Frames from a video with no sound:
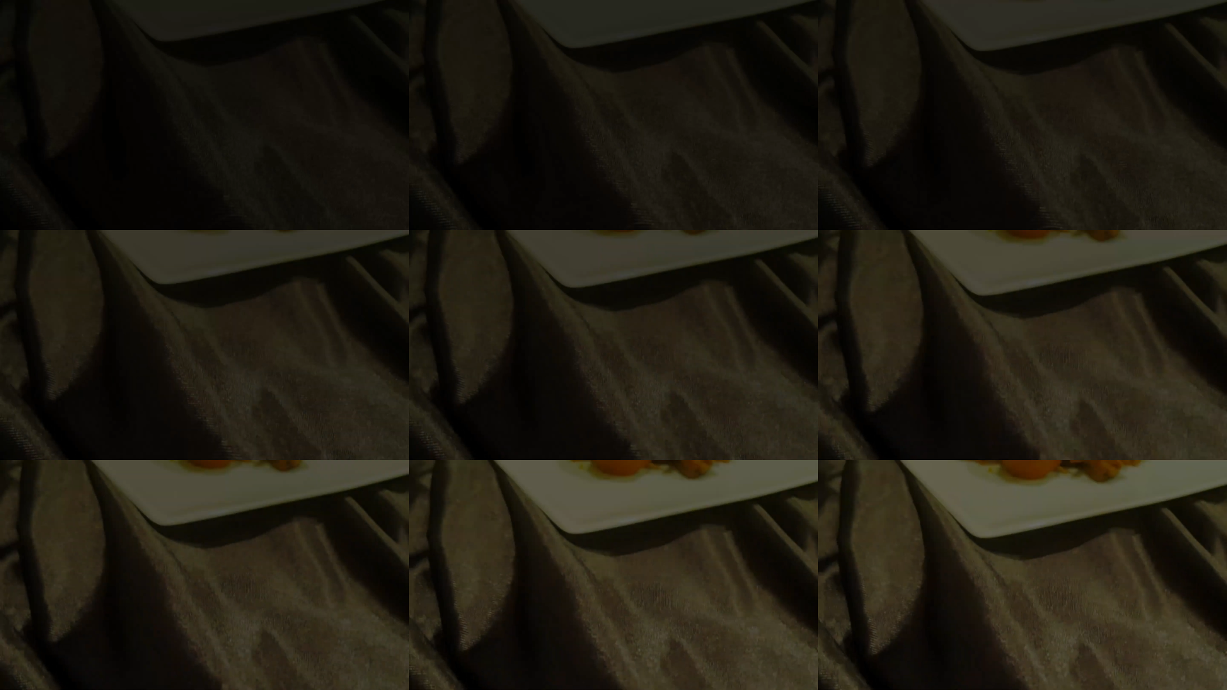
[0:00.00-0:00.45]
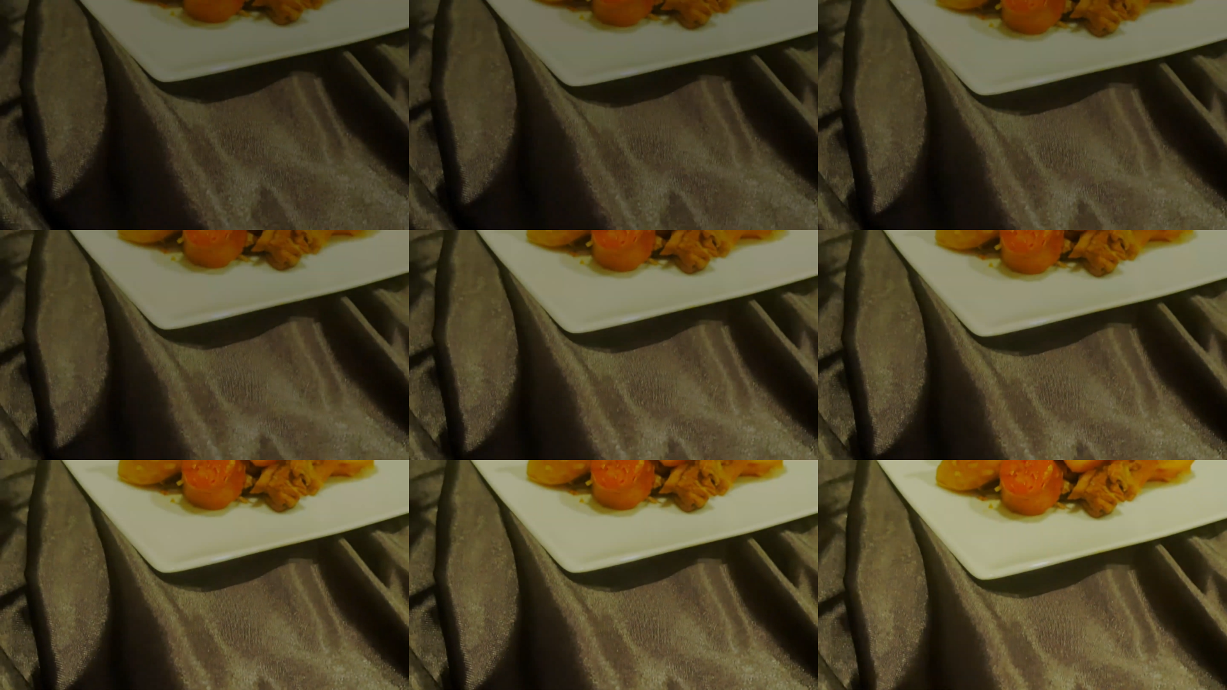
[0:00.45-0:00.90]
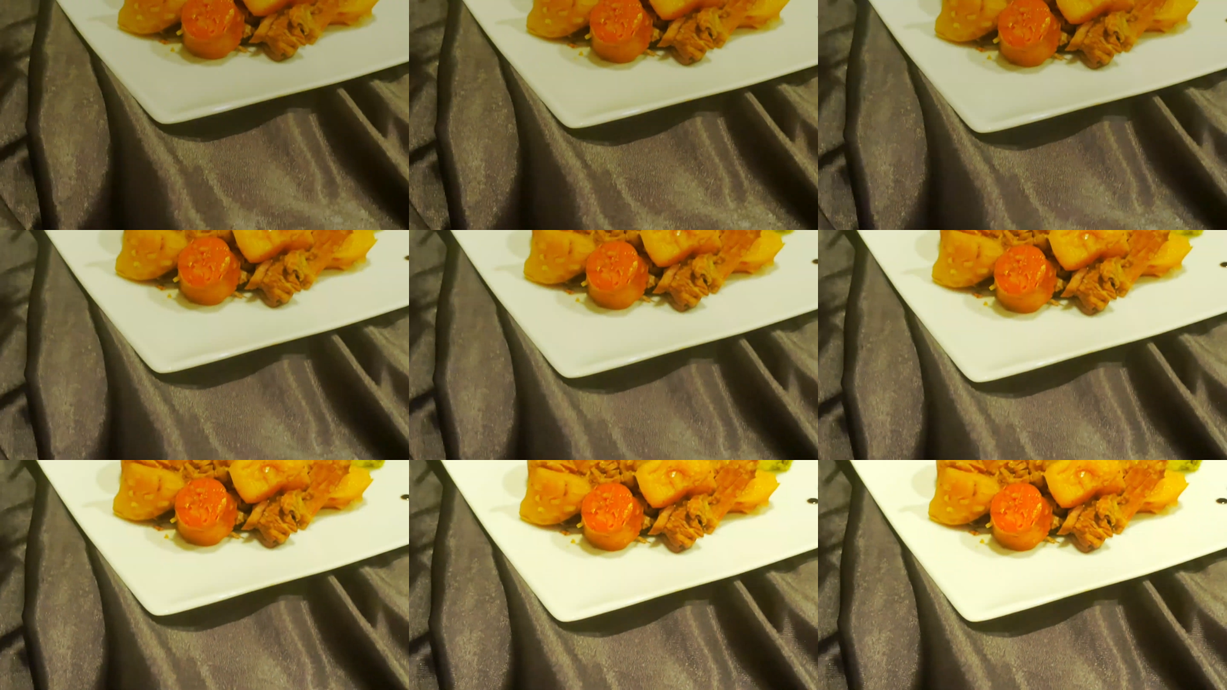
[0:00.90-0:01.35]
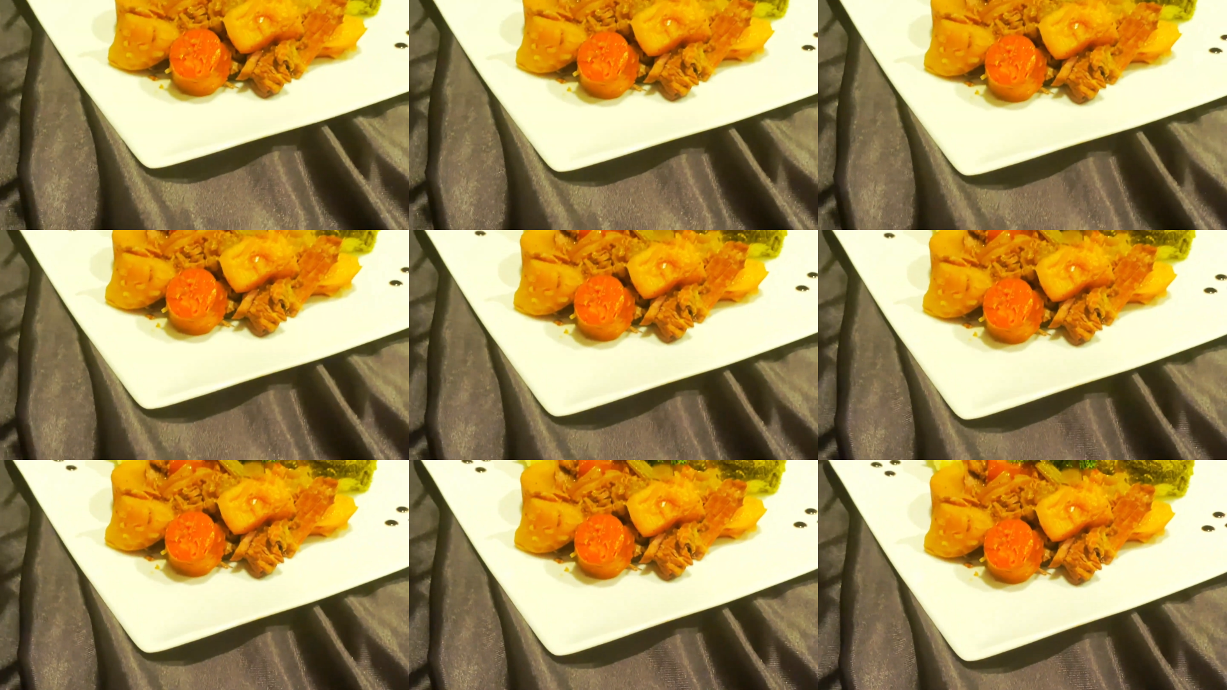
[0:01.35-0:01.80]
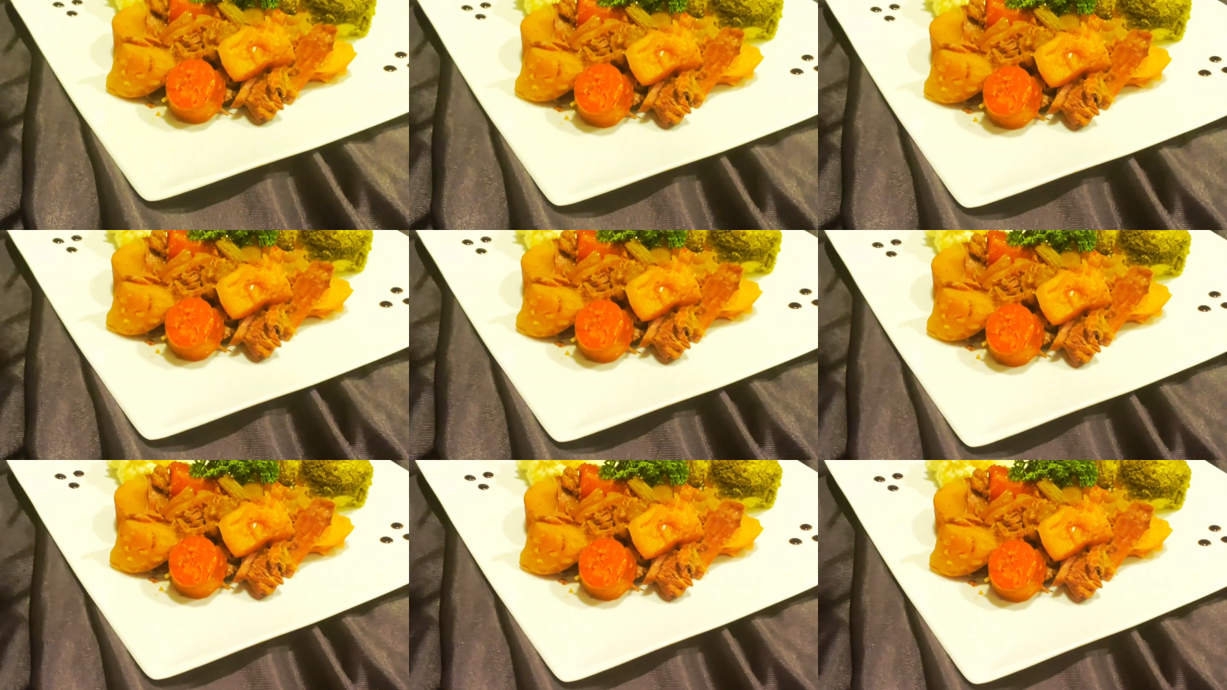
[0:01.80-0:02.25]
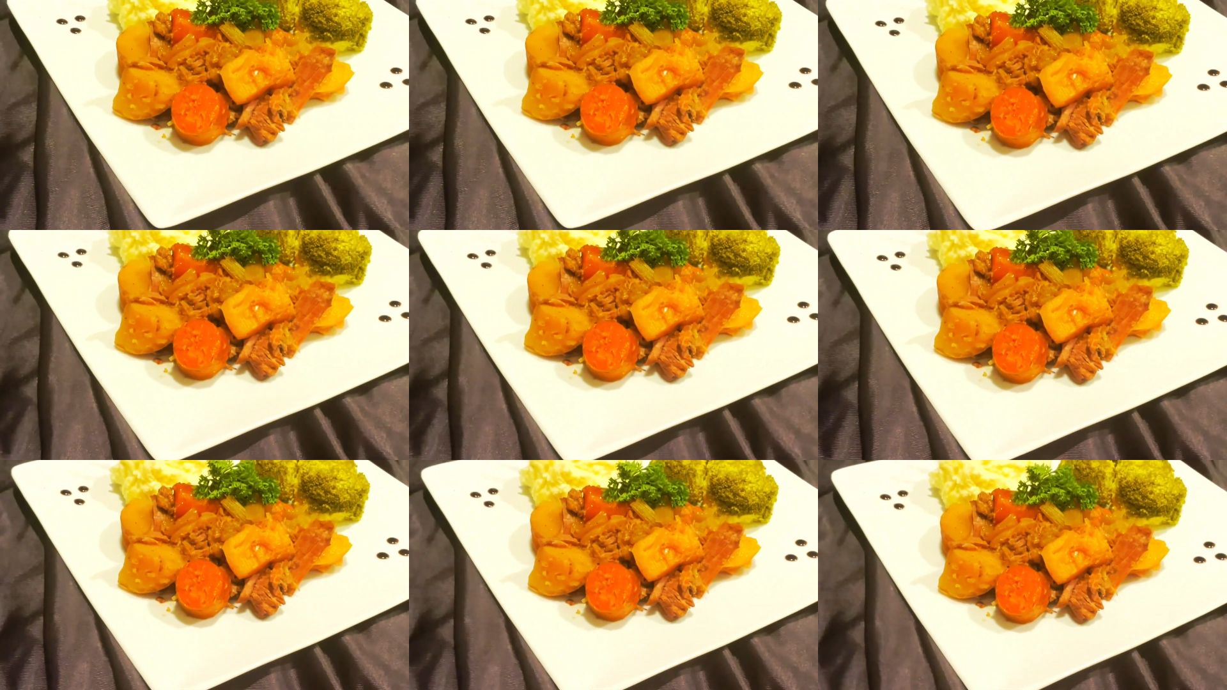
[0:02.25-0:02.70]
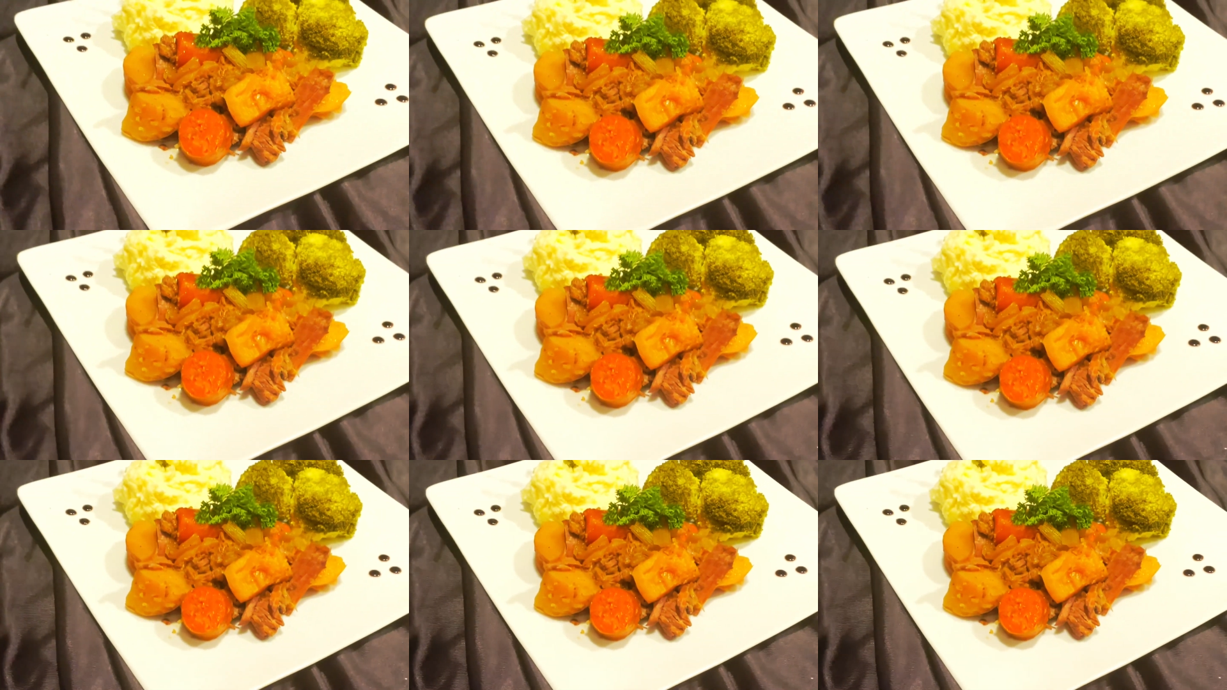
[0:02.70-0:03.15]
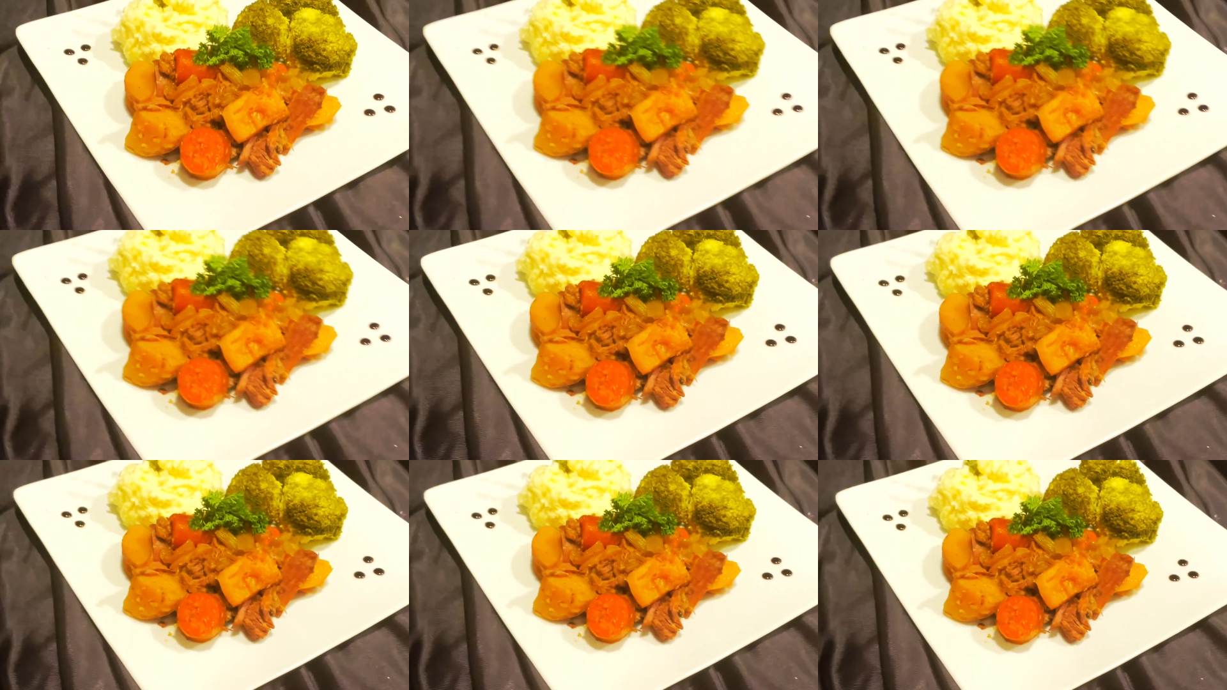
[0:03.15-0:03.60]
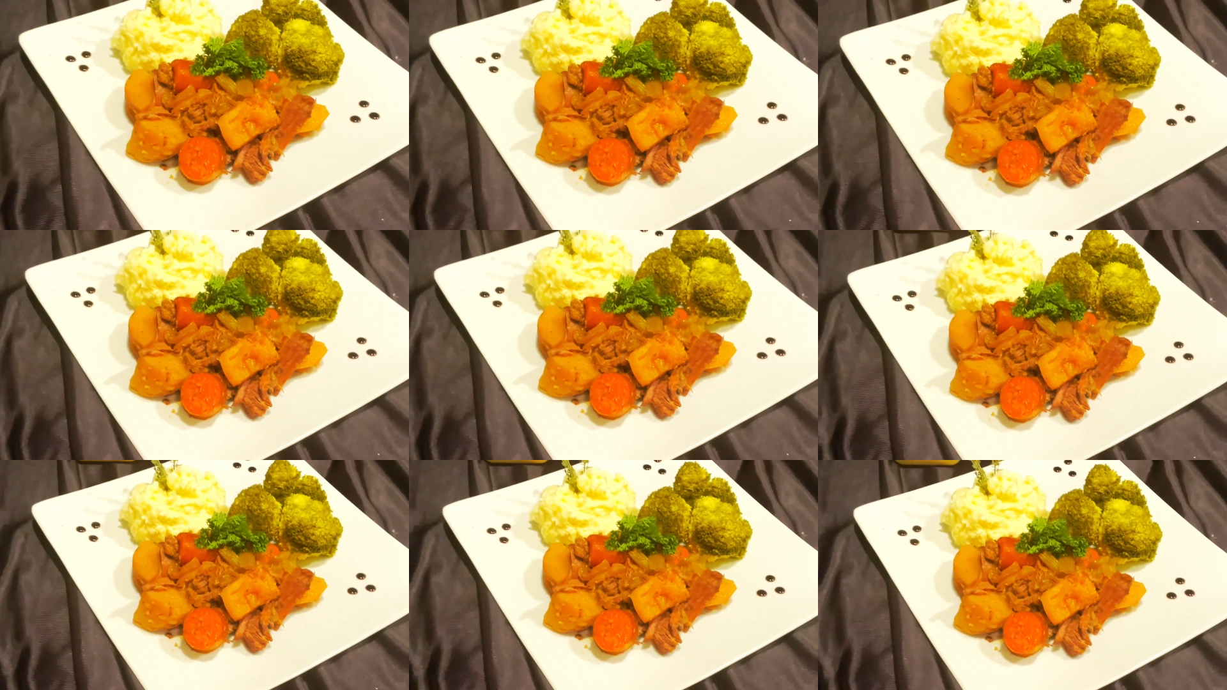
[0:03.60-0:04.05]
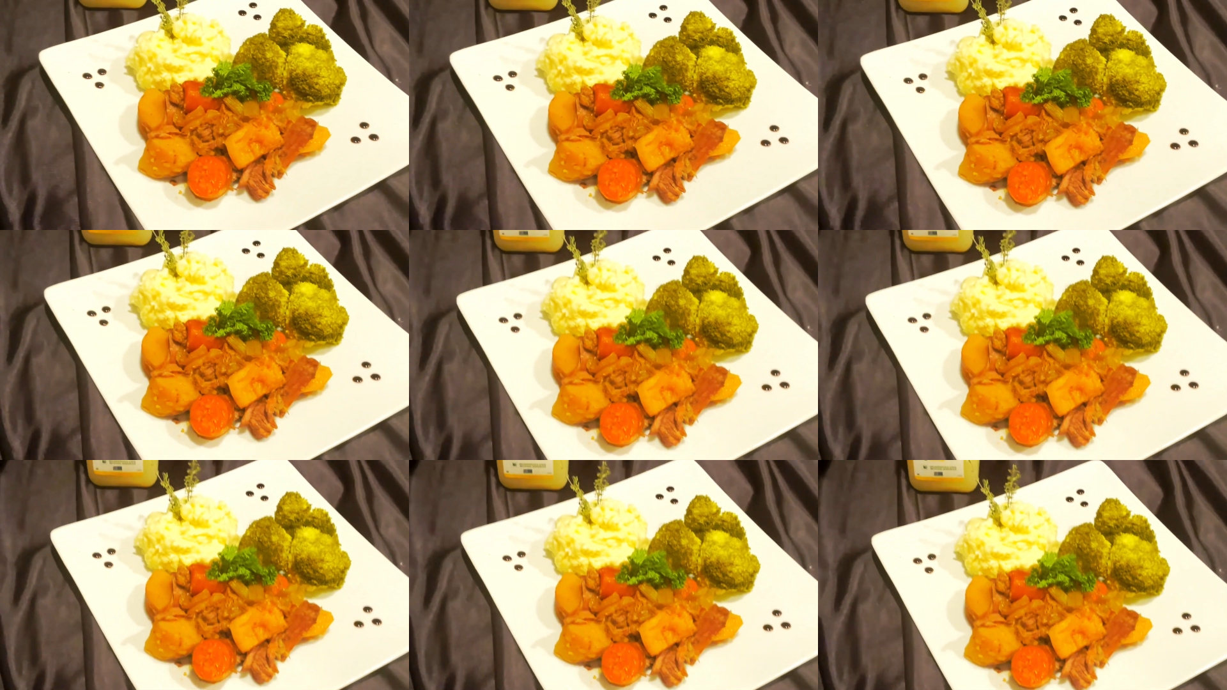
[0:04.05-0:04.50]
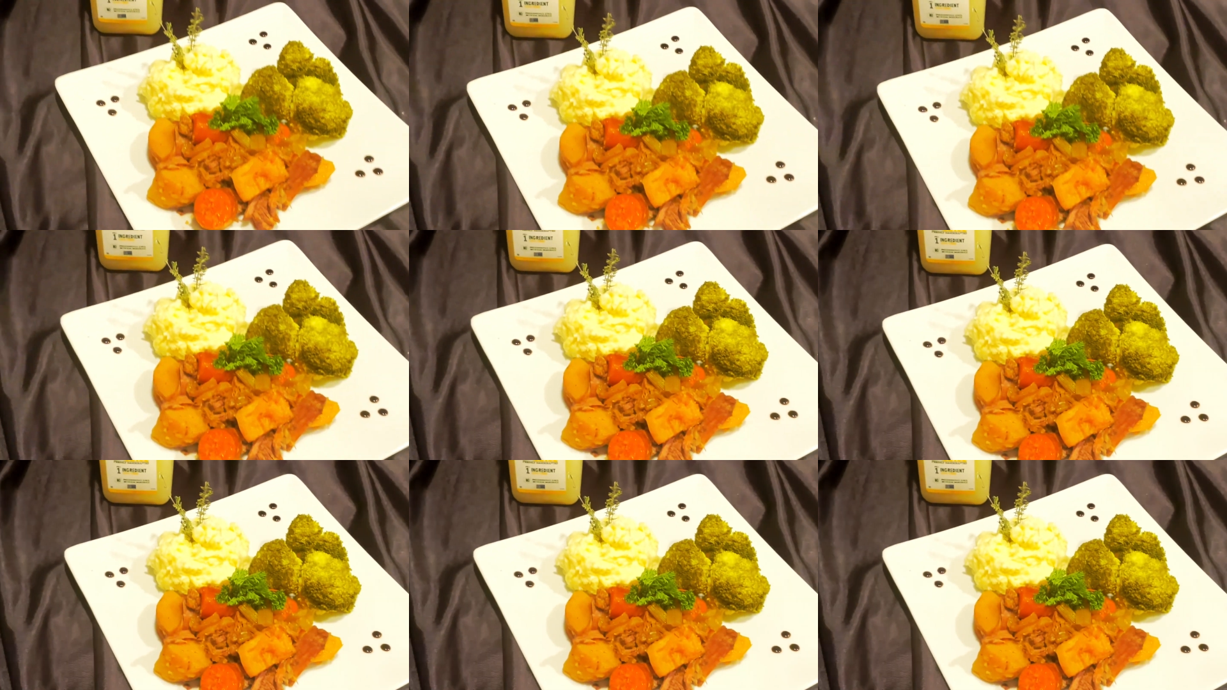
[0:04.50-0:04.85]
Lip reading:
Nobody's mouth can be seen.